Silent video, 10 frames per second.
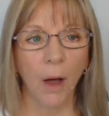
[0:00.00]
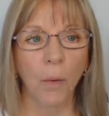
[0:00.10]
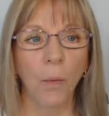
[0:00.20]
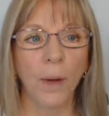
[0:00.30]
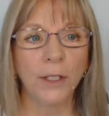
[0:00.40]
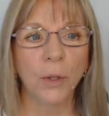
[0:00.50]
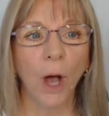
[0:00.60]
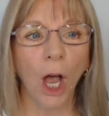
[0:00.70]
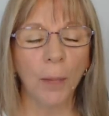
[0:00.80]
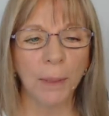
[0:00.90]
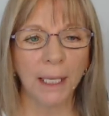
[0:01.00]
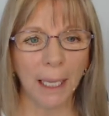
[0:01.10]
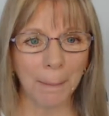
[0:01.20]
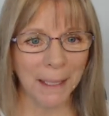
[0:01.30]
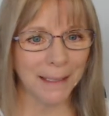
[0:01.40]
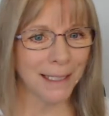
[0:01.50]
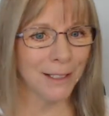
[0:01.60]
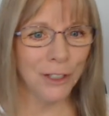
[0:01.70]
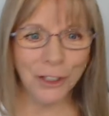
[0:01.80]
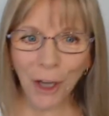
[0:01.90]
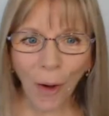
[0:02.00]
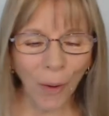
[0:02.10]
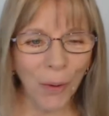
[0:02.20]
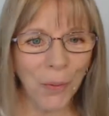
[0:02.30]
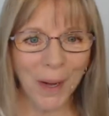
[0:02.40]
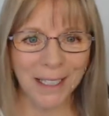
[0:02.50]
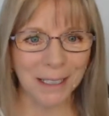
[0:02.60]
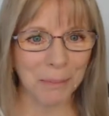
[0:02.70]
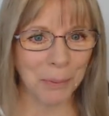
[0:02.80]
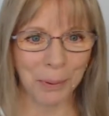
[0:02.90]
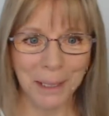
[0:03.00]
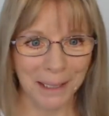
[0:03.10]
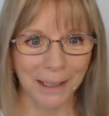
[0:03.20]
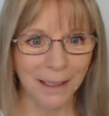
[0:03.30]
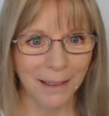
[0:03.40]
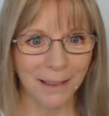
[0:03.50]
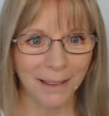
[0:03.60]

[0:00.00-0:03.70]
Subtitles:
When you're opening up, it's not always pretty.